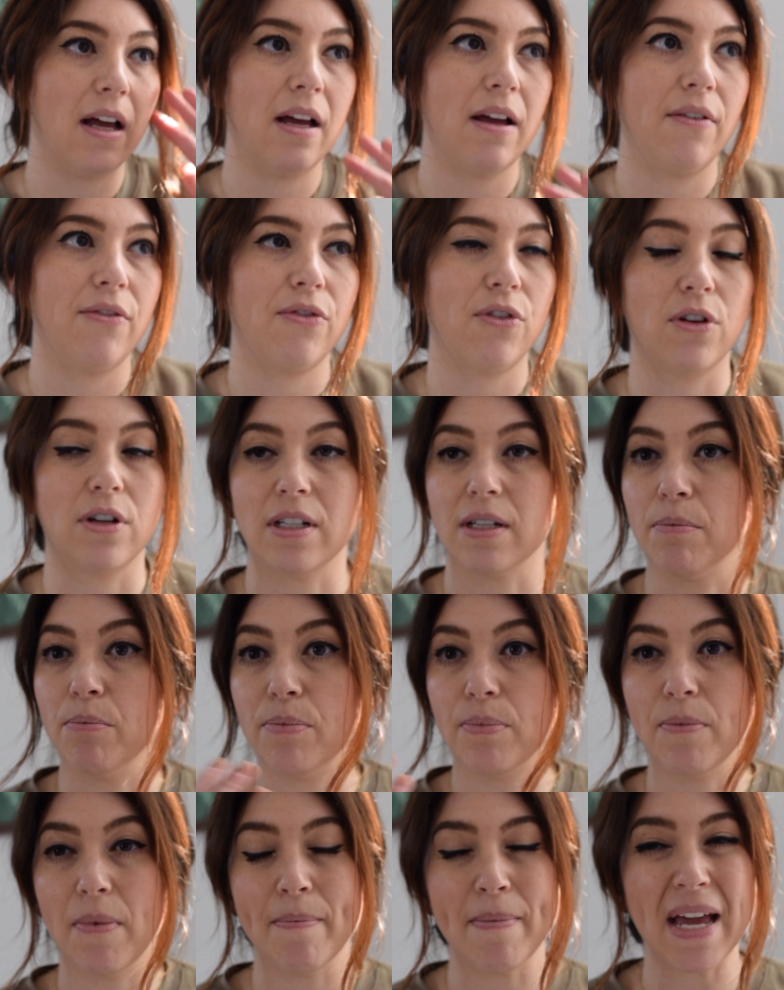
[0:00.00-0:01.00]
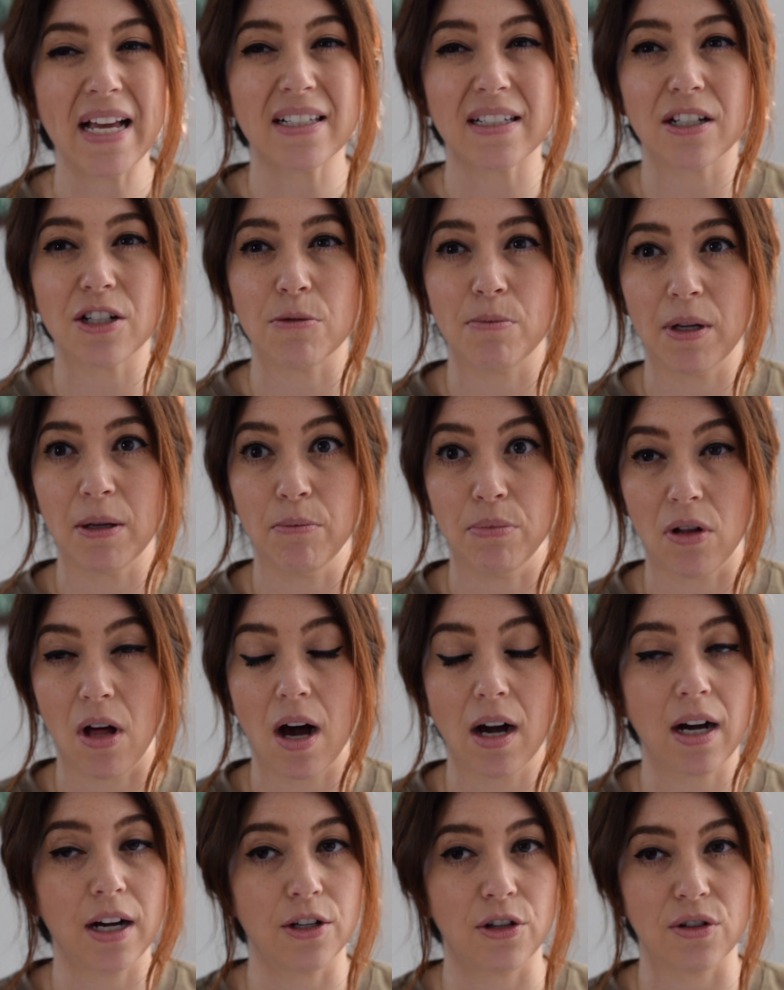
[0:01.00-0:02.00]
for it to make such a big
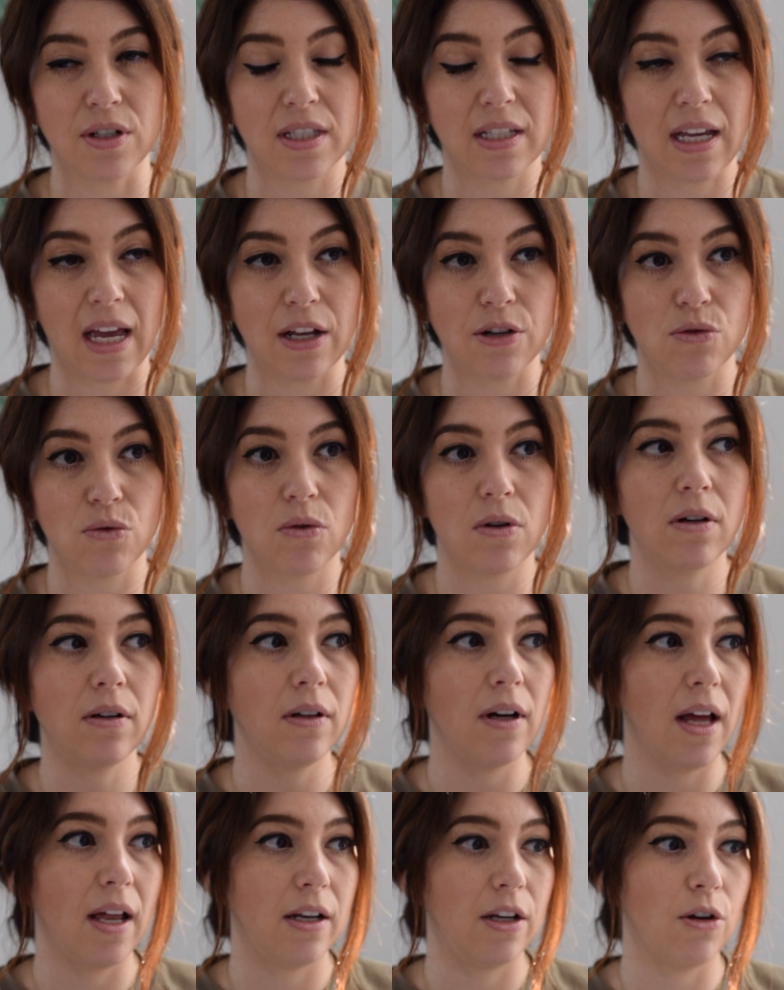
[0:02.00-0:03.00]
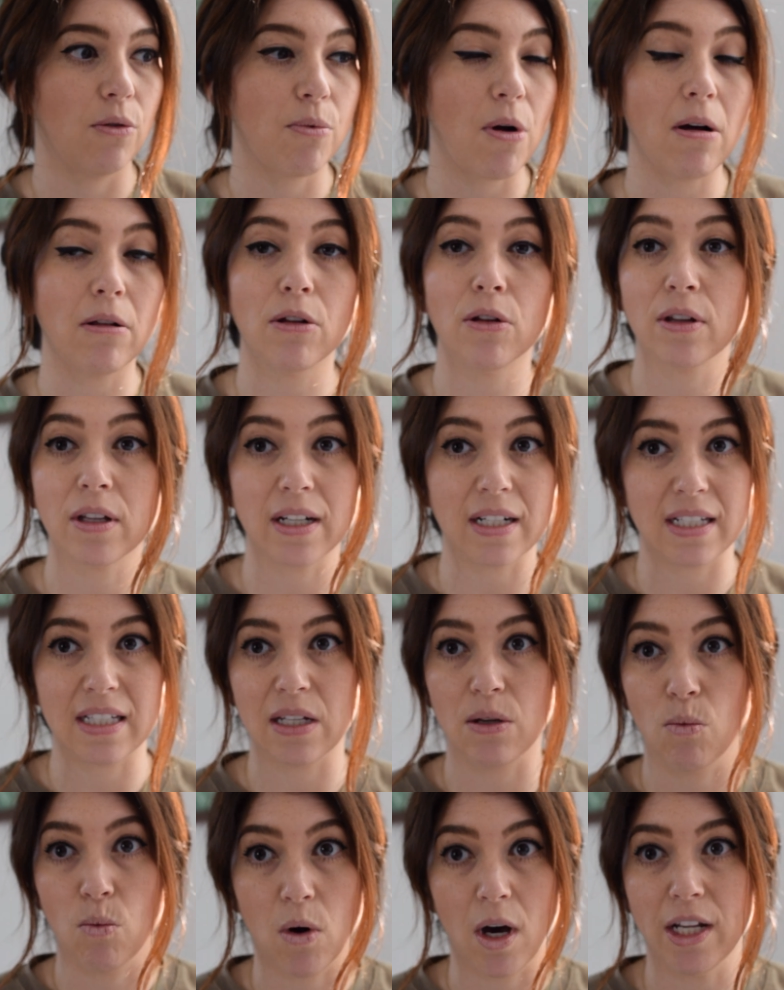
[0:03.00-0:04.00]
block on your schedule, and you're probably only going to
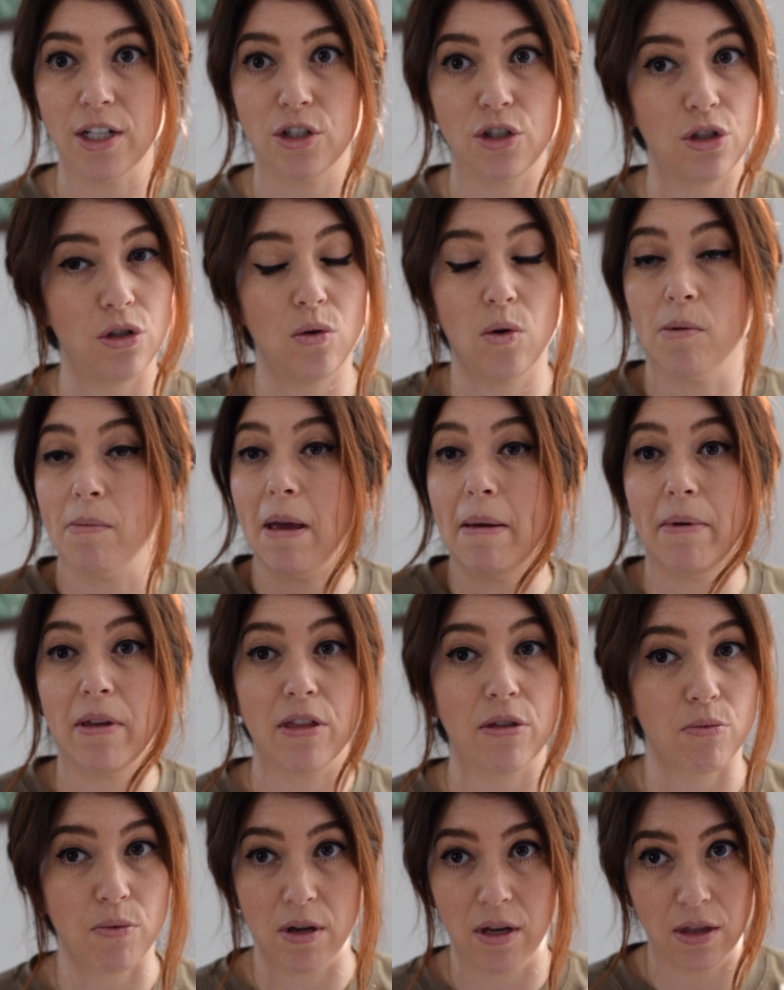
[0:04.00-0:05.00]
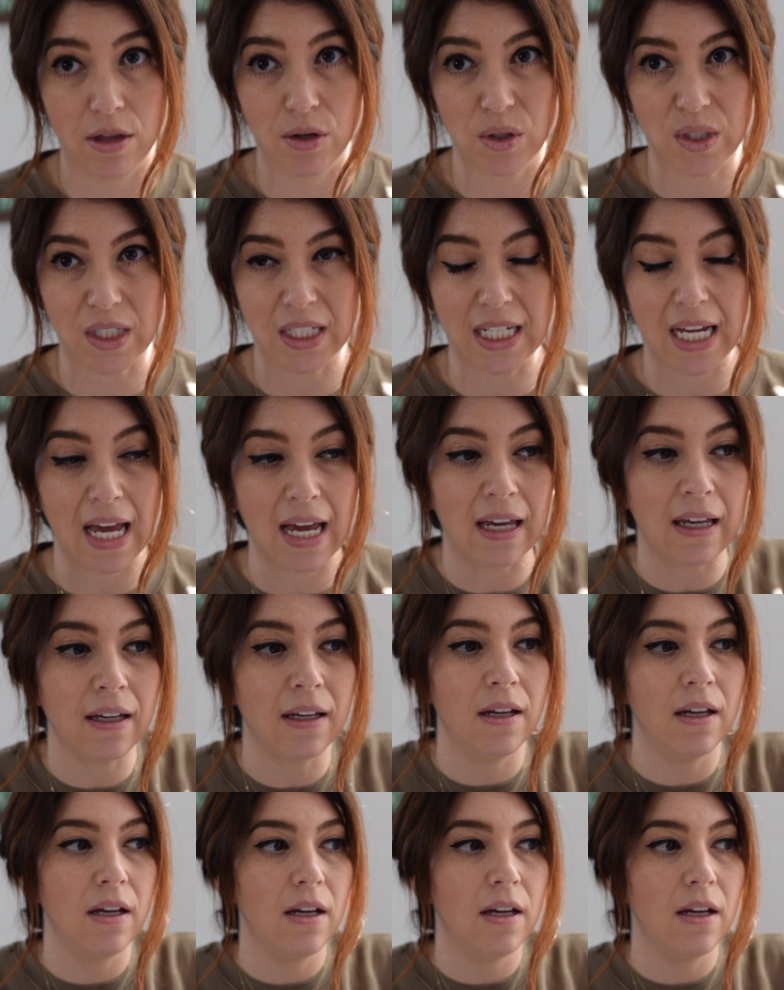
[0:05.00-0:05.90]
see 1, 2, or maybe 3 of those a day.